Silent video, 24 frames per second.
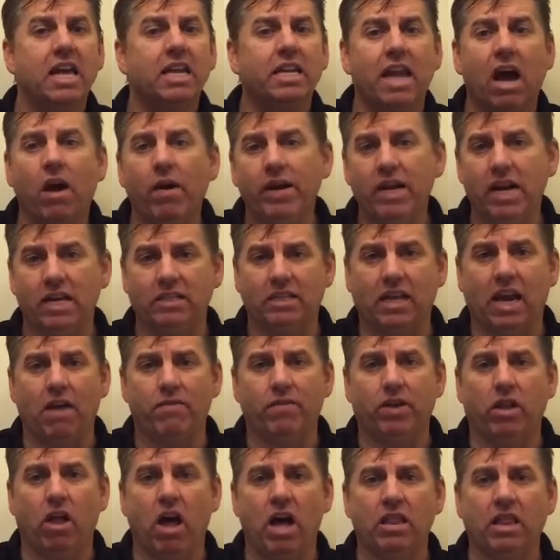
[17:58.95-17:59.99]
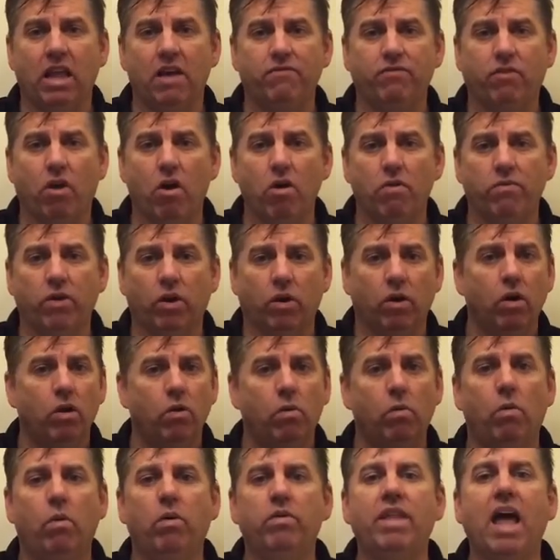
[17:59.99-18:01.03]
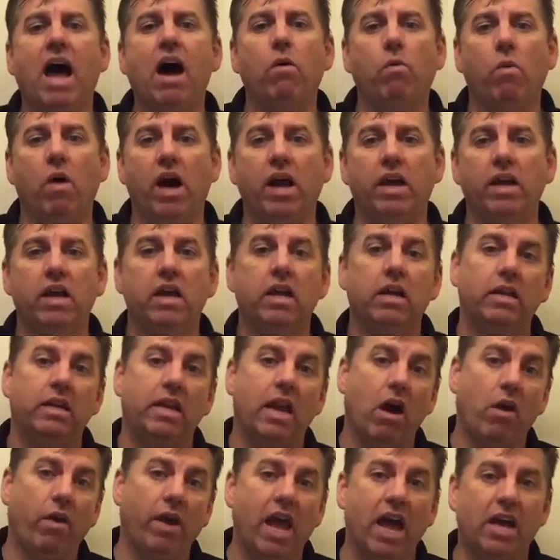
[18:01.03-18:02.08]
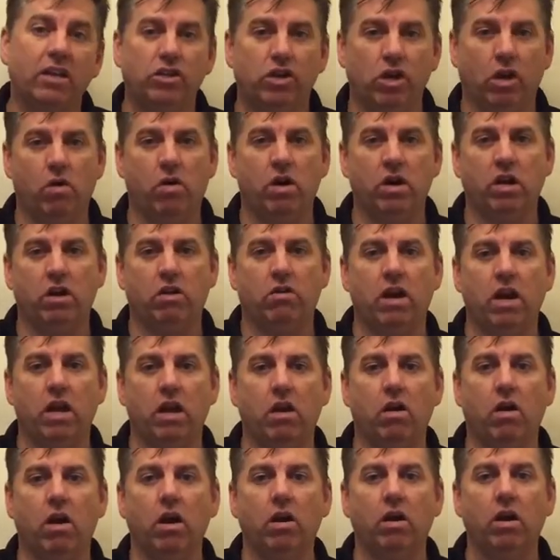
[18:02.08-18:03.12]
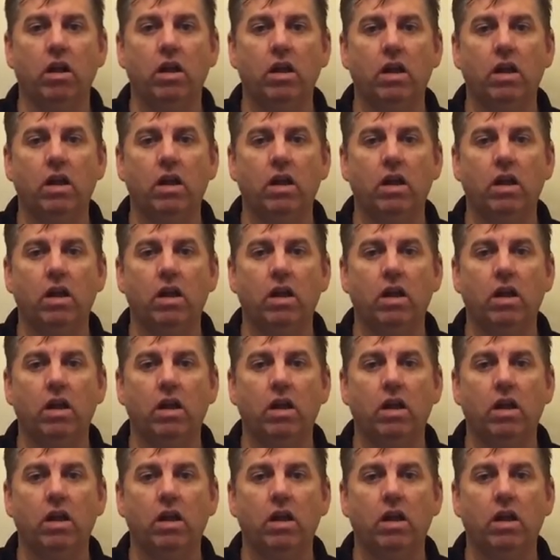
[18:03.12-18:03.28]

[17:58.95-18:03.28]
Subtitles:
Now he doesn't have a lot left over. Well, now what? Now he has to go on a credit card.